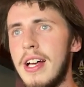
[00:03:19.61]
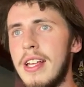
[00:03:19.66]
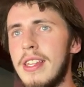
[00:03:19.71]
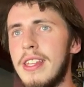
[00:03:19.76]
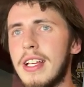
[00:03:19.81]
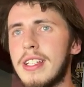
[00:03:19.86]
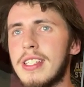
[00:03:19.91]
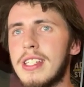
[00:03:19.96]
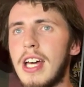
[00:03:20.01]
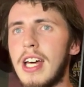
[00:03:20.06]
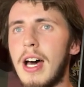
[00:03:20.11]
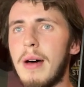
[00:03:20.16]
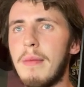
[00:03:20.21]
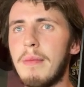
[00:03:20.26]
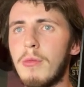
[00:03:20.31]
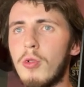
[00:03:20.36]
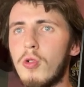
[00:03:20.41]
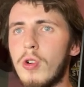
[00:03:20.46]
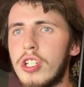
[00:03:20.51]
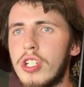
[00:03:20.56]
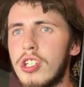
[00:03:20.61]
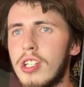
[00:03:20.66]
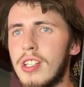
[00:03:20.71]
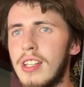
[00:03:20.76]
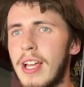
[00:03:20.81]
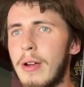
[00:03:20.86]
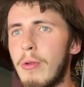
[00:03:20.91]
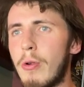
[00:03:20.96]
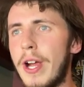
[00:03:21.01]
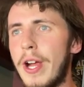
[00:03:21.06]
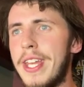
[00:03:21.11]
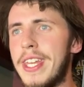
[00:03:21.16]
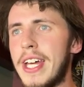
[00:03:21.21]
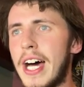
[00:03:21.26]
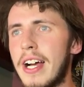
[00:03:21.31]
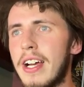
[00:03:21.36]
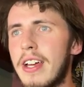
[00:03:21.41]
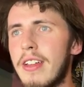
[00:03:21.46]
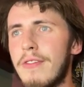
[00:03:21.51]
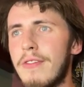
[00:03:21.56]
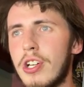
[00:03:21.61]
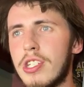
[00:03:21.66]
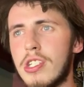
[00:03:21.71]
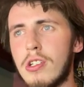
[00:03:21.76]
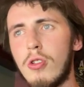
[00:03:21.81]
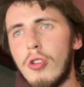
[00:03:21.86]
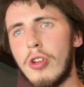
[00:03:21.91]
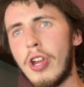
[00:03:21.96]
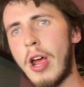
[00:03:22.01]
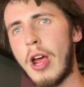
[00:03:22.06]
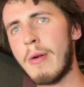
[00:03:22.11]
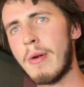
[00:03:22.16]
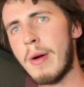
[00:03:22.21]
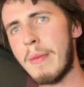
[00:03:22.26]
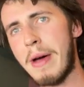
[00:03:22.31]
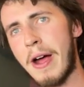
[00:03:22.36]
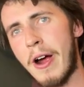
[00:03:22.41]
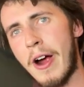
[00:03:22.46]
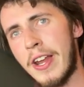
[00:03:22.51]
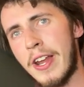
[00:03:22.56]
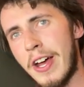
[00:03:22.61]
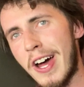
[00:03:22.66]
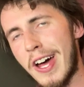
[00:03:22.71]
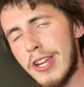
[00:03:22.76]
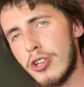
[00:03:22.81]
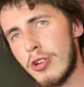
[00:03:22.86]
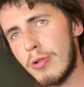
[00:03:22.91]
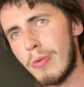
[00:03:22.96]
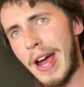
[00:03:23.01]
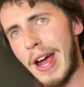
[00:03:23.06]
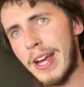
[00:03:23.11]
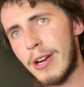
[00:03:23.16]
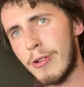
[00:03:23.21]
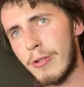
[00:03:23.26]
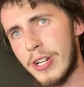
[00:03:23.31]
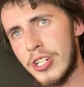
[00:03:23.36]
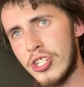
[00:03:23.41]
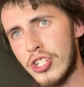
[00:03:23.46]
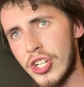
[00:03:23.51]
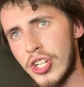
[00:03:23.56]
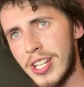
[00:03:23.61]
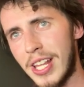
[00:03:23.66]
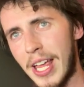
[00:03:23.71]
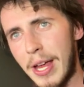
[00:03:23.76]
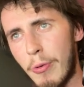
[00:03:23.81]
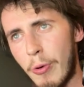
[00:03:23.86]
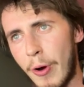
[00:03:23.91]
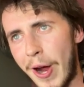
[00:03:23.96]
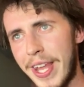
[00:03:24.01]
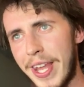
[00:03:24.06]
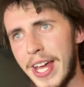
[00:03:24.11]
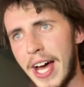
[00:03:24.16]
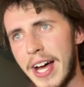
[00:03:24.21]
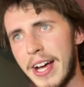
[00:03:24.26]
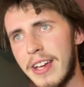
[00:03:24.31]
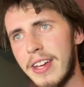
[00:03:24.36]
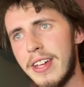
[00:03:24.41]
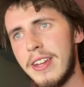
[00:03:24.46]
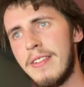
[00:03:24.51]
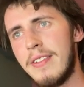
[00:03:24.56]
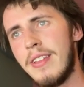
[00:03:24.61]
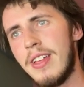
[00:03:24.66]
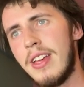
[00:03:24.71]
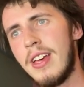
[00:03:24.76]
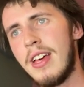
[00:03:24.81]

Next up, Christian Leroy Duncan versus Cláudio Ribeiro. Now, I do rate Christian Leroy Duncan,